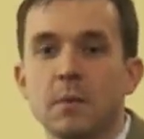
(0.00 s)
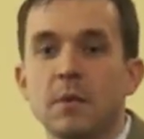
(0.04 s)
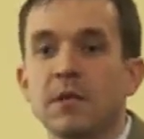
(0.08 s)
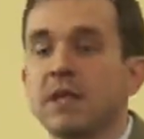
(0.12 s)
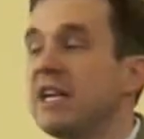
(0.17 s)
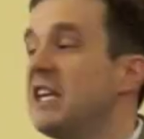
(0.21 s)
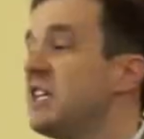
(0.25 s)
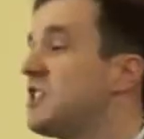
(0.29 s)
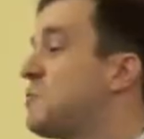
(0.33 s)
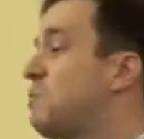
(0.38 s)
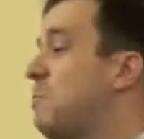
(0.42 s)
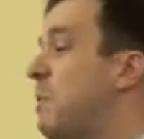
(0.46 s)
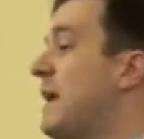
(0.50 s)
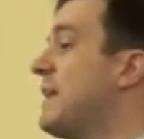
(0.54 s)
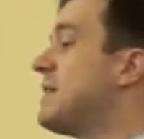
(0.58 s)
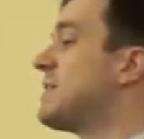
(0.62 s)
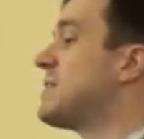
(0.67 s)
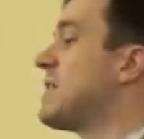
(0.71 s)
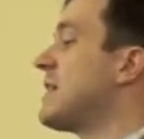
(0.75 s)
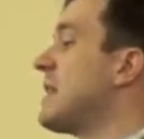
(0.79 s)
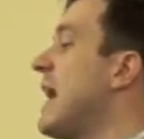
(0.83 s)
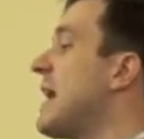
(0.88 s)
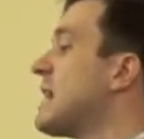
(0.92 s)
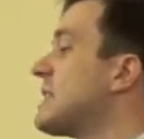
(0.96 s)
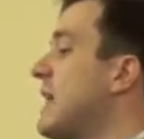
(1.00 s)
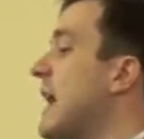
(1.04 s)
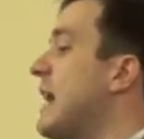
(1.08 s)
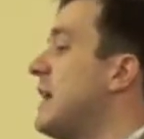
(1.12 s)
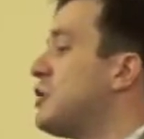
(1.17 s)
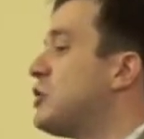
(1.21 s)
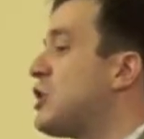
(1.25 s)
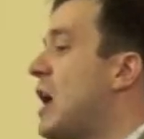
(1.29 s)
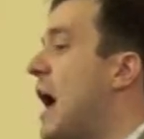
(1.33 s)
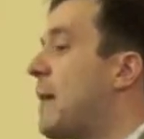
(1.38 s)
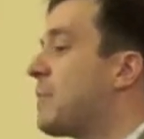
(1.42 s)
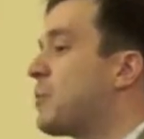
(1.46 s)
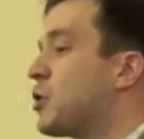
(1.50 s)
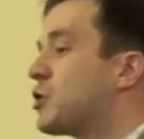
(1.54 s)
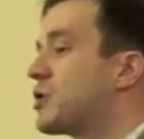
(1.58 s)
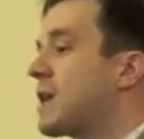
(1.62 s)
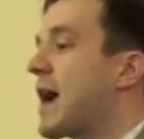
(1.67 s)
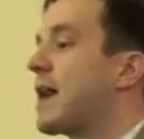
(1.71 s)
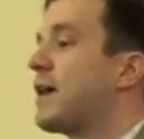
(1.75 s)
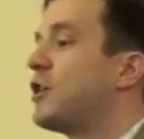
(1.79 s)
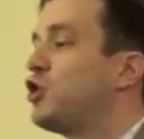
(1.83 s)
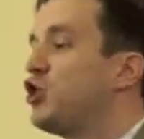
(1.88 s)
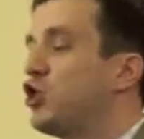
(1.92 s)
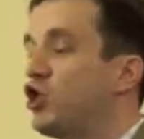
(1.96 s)
Then he spends the next 8 chapters
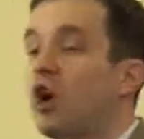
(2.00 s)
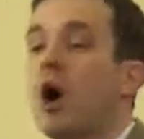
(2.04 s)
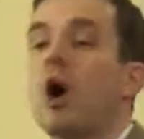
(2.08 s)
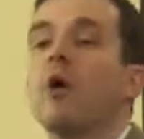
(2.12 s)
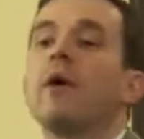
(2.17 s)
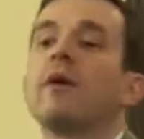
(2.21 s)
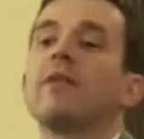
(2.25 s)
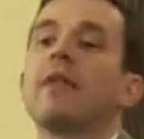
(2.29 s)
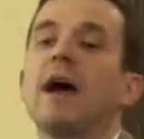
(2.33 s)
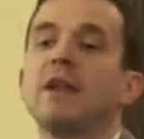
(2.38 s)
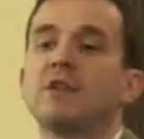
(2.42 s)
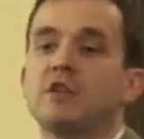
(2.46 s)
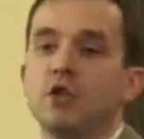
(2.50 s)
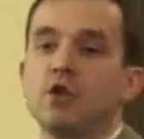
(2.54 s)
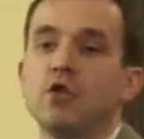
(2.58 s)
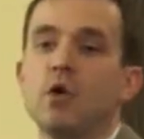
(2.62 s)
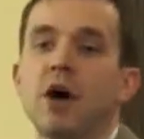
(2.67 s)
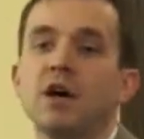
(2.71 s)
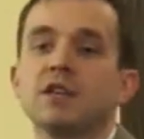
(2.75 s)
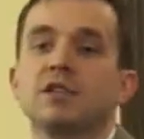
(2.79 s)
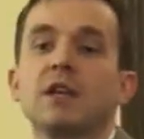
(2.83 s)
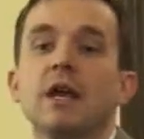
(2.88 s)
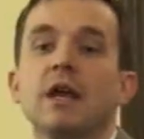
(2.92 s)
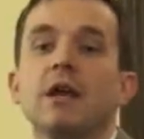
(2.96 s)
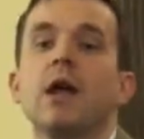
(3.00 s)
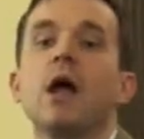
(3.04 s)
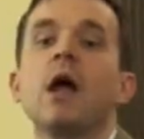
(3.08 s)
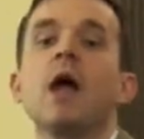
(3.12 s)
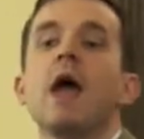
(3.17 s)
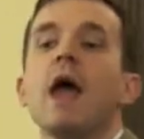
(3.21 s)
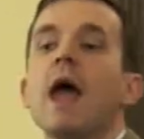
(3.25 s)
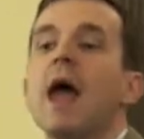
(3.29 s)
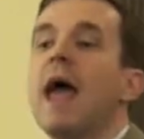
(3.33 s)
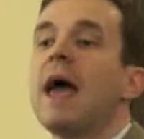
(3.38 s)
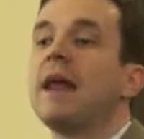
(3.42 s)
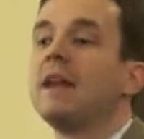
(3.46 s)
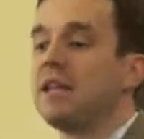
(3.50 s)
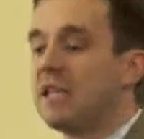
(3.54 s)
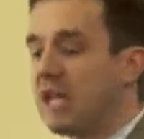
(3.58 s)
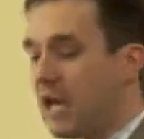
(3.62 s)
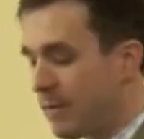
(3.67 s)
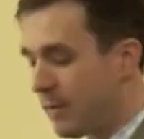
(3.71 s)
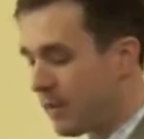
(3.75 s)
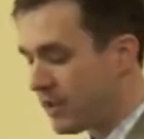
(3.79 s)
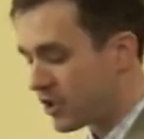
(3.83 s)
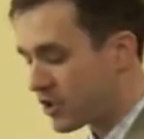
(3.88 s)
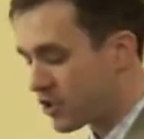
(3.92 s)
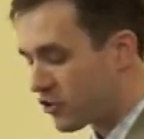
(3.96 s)
kind of showing that to us and
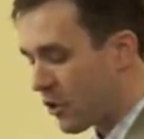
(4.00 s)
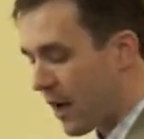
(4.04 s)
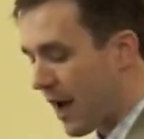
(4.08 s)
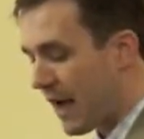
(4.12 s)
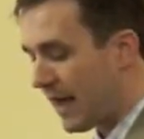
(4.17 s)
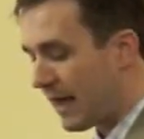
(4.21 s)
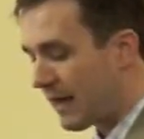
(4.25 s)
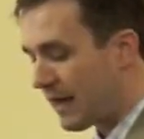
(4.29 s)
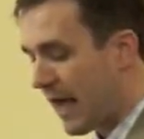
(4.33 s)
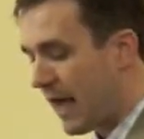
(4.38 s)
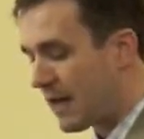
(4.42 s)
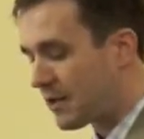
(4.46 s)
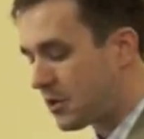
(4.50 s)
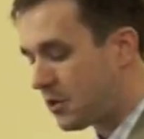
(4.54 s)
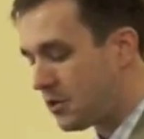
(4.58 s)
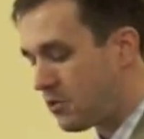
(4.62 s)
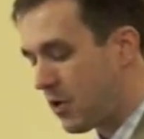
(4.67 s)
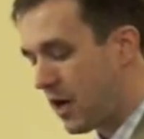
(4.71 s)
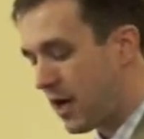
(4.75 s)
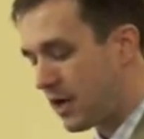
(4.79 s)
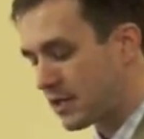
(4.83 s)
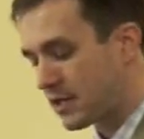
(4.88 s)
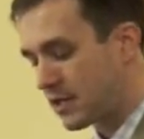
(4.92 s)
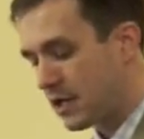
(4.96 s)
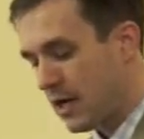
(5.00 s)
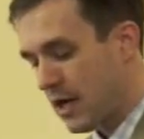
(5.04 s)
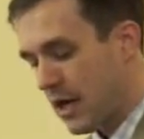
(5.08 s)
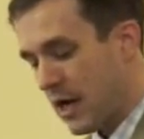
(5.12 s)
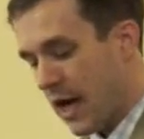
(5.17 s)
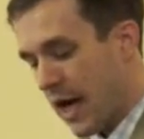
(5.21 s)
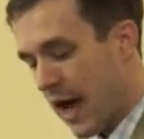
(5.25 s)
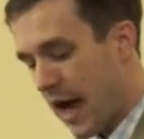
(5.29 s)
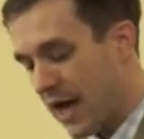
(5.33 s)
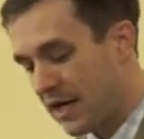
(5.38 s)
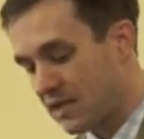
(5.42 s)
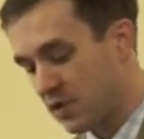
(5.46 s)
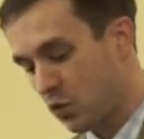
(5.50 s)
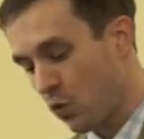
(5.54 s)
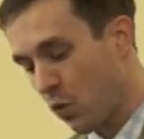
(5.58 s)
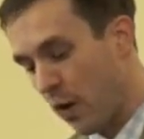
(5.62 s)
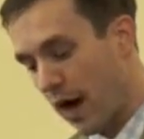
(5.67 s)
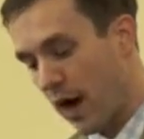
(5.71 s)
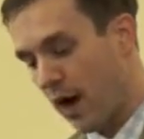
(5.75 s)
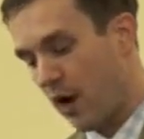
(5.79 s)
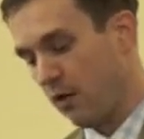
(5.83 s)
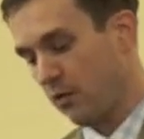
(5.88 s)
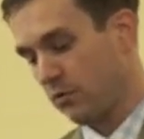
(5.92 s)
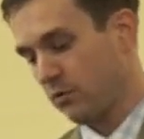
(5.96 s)
demonstrating that to us as
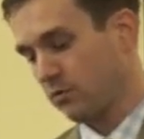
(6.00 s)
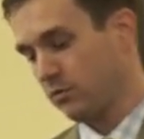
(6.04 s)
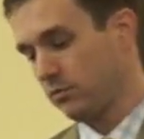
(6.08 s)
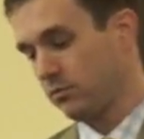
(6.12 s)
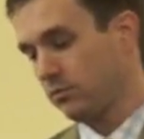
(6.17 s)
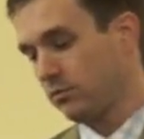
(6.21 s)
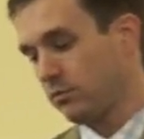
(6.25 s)
well.